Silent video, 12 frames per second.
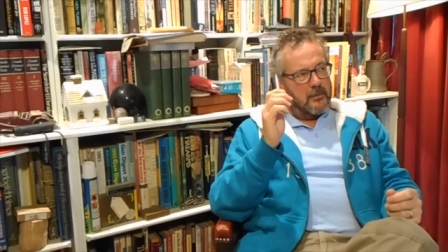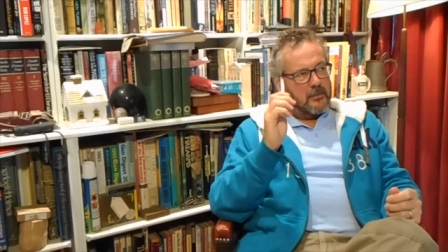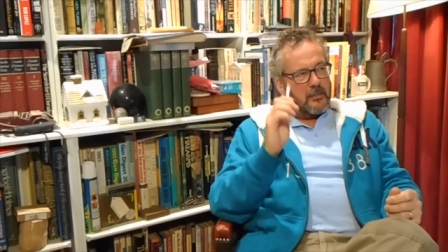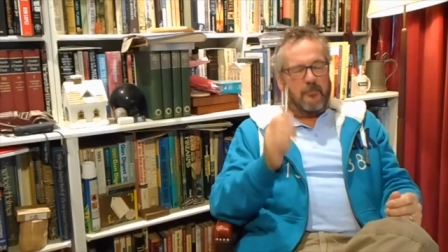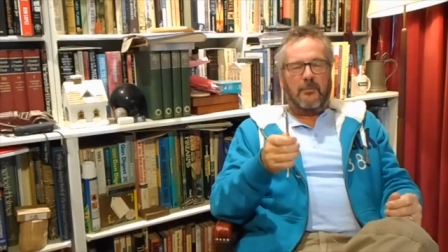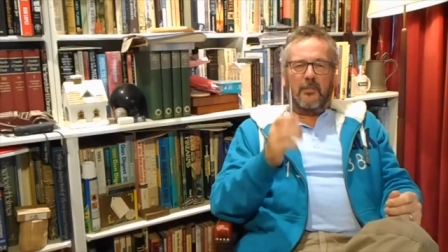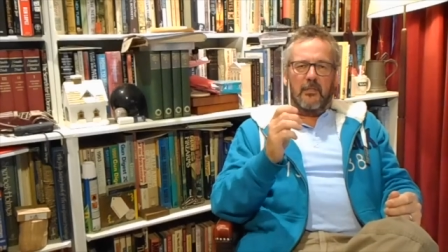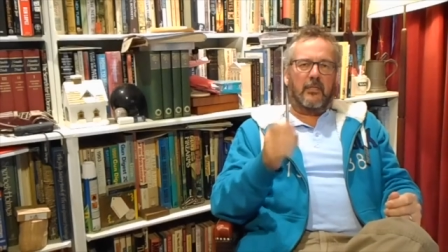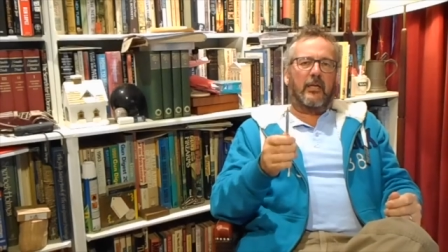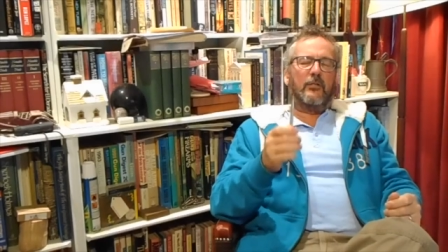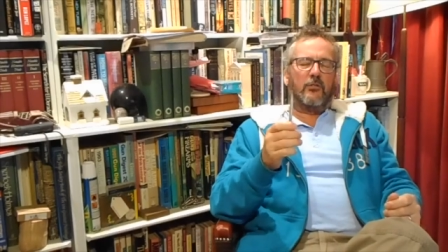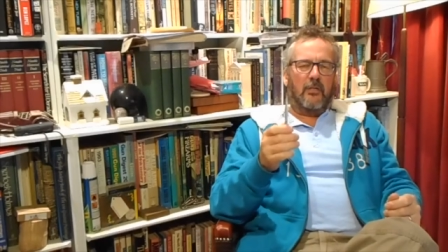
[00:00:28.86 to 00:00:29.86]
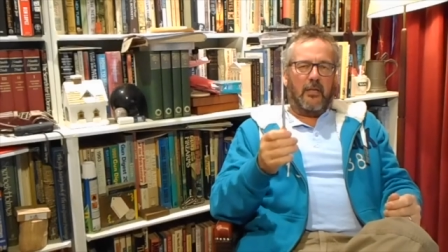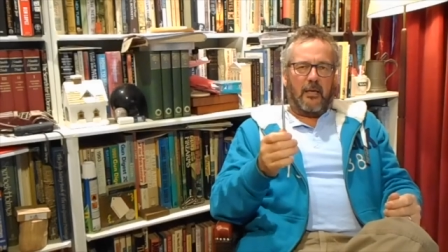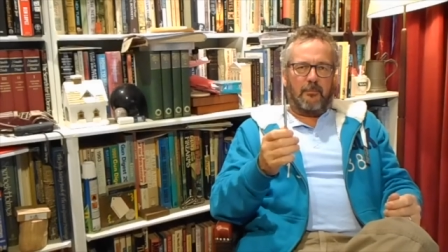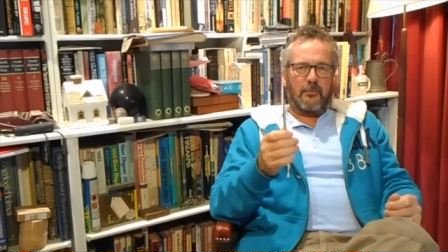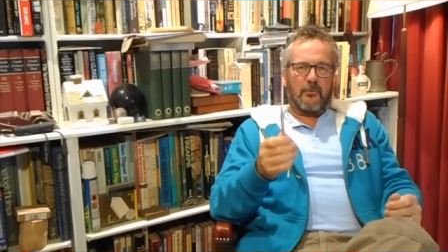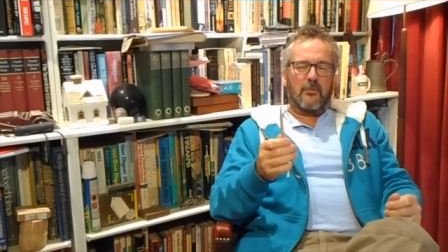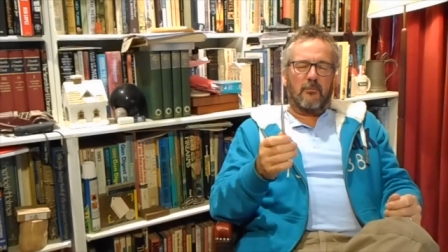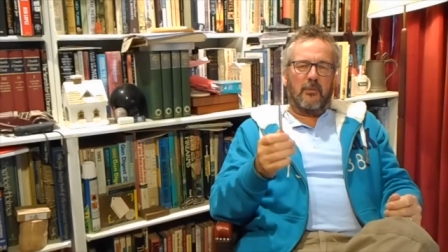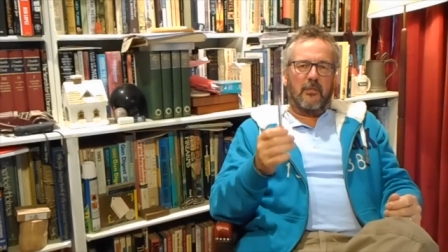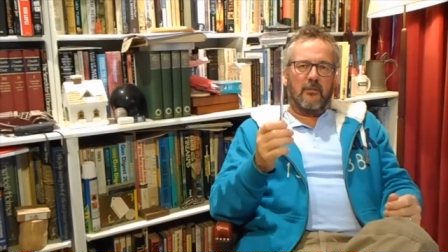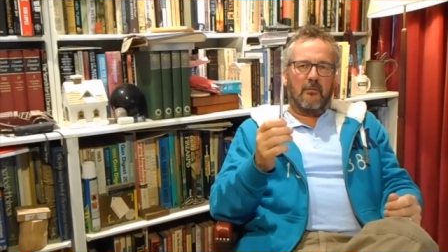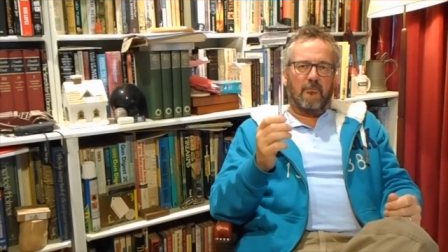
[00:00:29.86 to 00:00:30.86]
something that occasionally happens
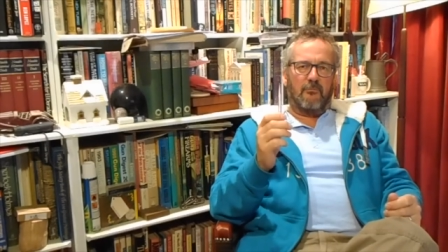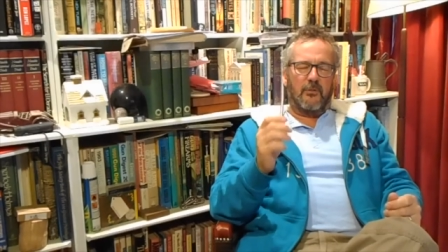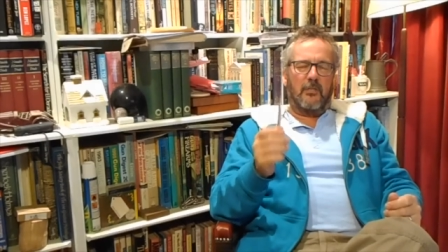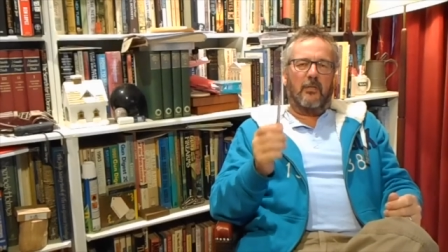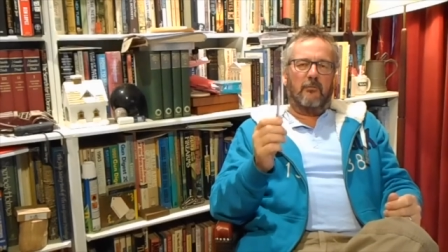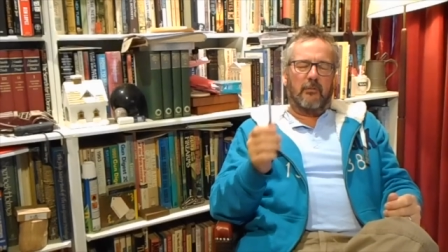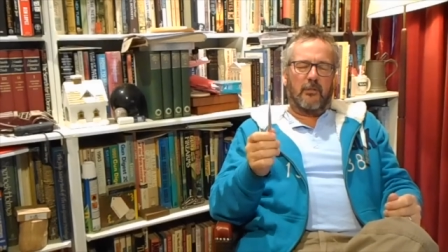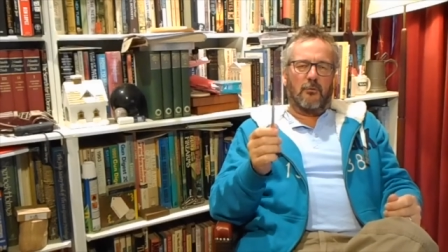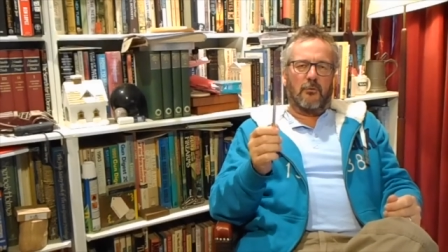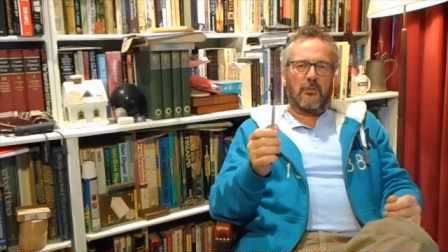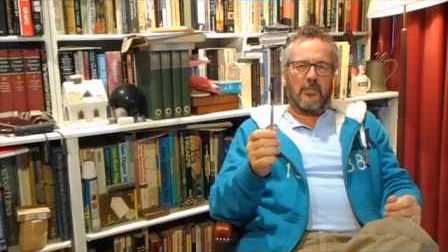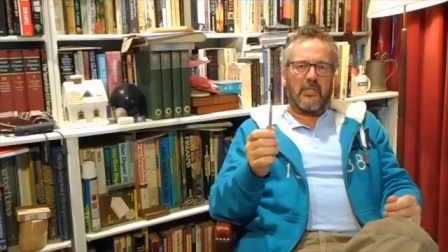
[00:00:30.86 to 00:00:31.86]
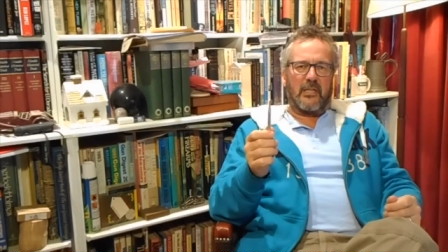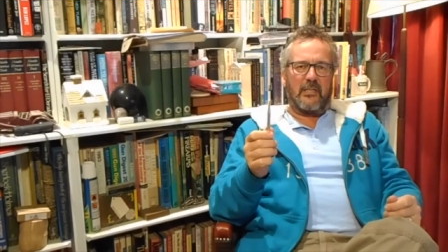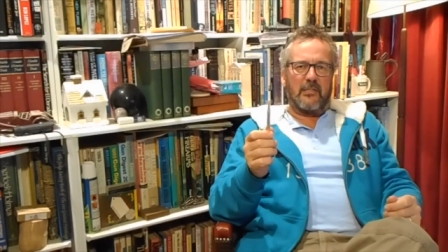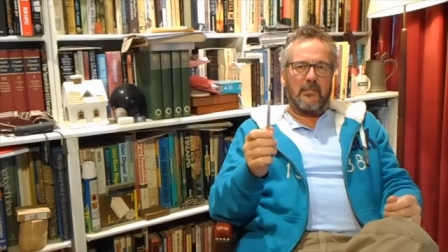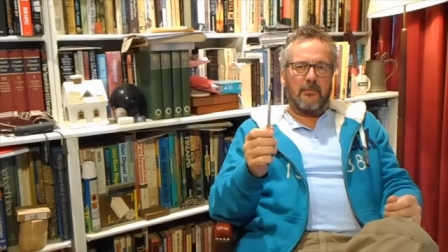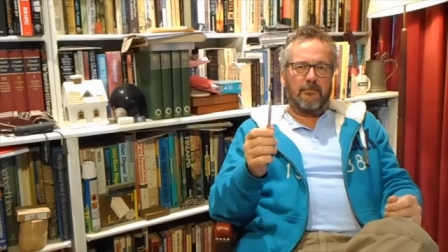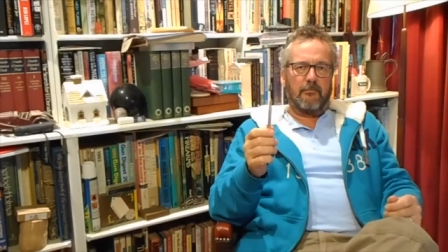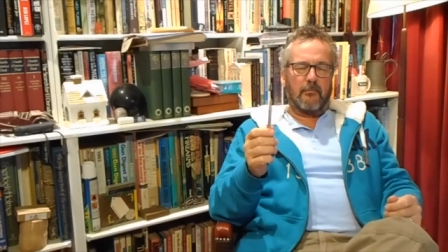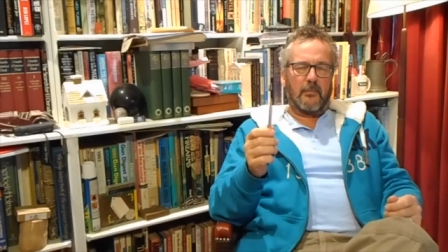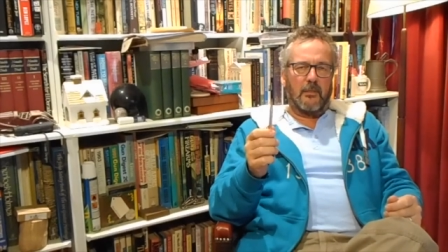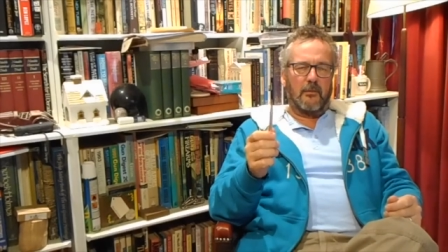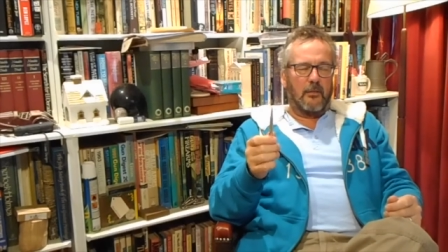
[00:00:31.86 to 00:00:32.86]
with video recorders is
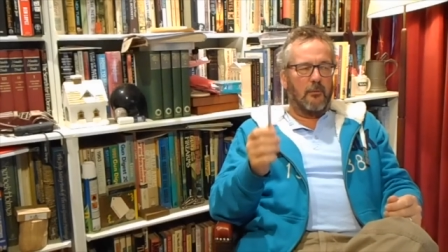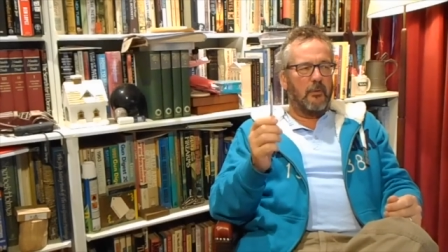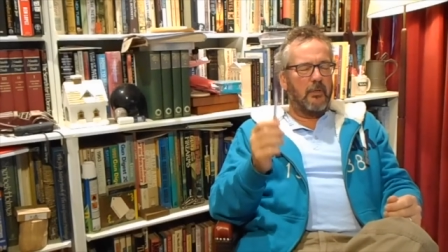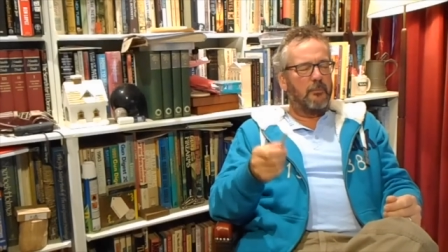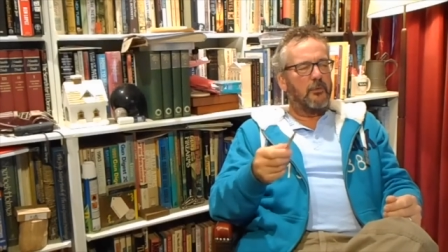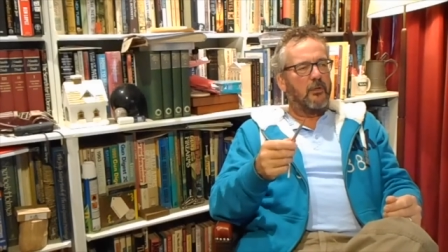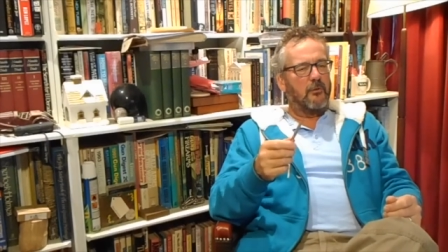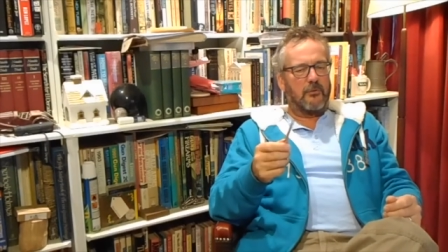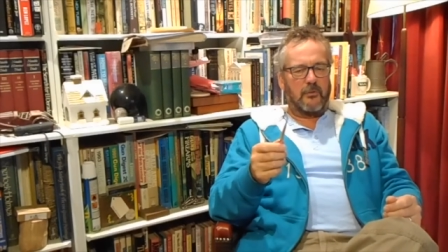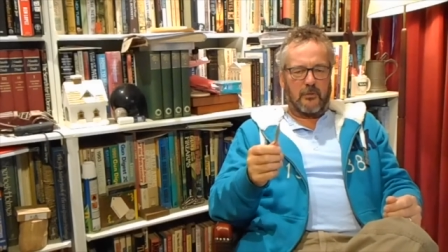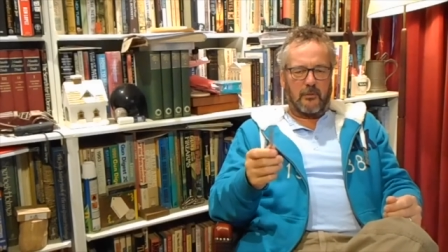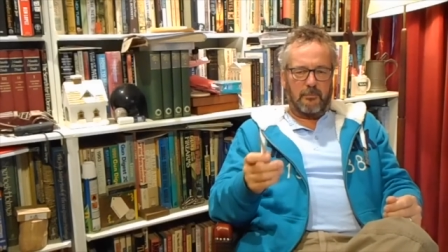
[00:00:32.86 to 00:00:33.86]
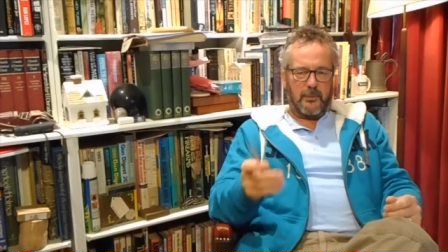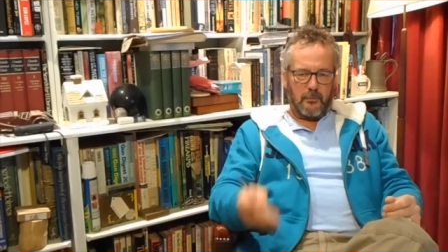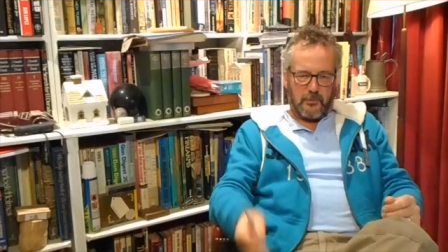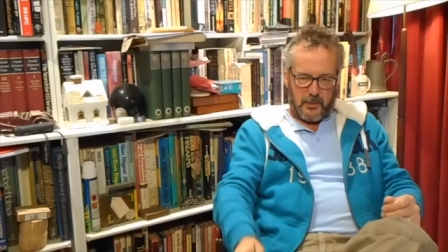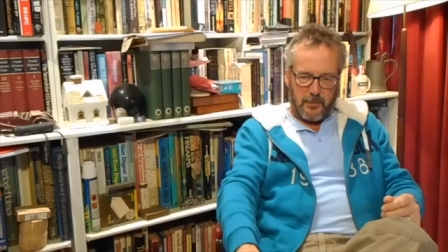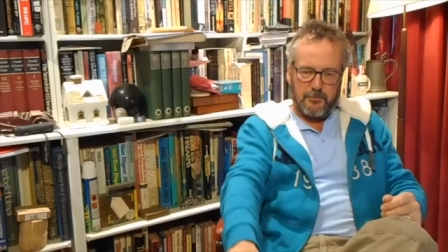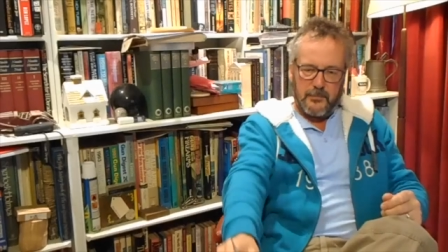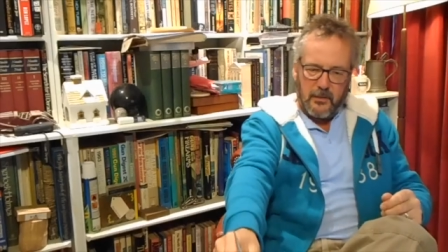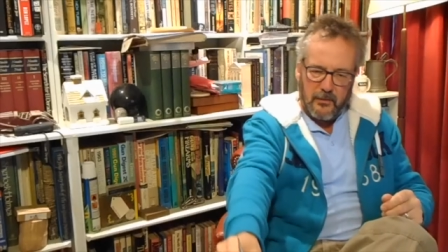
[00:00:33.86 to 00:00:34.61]
that when you put it onto the computer,